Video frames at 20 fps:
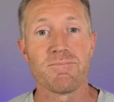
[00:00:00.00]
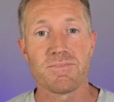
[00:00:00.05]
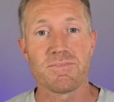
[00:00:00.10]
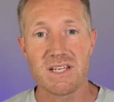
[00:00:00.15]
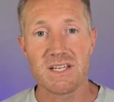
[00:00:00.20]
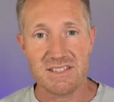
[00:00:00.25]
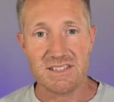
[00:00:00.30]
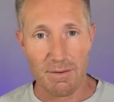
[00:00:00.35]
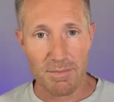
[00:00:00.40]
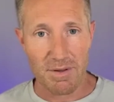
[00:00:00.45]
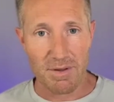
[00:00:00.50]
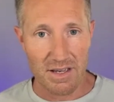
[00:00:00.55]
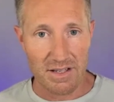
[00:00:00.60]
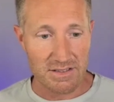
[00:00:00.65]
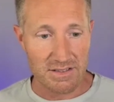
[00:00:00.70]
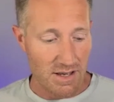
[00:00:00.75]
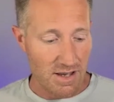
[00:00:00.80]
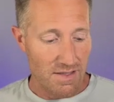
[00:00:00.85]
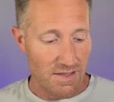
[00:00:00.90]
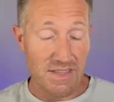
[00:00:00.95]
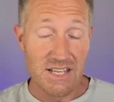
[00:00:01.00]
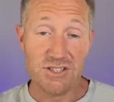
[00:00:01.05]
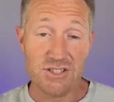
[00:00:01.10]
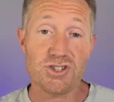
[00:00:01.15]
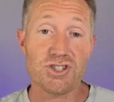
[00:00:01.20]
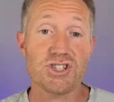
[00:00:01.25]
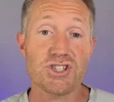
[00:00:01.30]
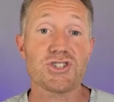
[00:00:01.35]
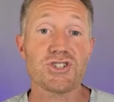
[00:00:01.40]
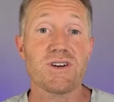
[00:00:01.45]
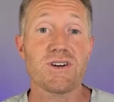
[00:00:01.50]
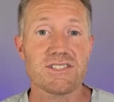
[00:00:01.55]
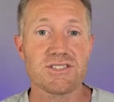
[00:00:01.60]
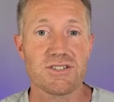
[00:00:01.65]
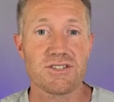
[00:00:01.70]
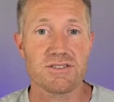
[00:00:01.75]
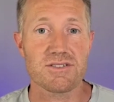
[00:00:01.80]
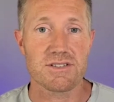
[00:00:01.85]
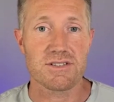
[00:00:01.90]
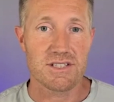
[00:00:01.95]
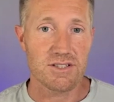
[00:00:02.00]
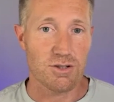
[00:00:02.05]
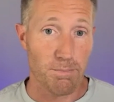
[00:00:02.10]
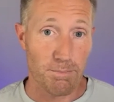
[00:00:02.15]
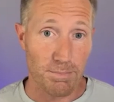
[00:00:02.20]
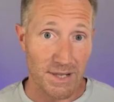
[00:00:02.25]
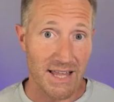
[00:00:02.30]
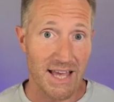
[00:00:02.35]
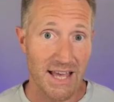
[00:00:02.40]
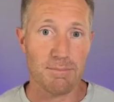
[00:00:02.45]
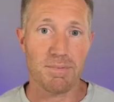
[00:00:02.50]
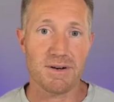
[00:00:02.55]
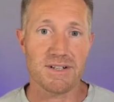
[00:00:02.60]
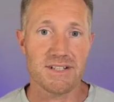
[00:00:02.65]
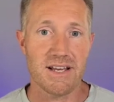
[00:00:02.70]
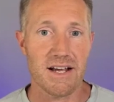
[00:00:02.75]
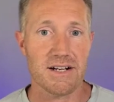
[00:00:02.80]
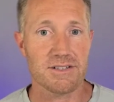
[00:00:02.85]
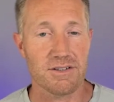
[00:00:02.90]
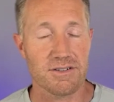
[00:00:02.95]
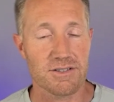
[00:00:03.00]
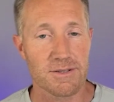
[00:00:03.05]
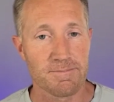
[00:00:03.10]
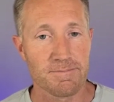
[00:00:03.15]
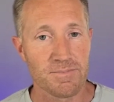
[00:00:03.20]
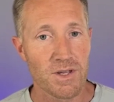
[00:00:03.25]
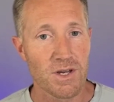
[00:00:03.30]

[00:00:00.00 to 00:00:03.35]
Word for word: these type of things, these are stressors. These are plant protectors.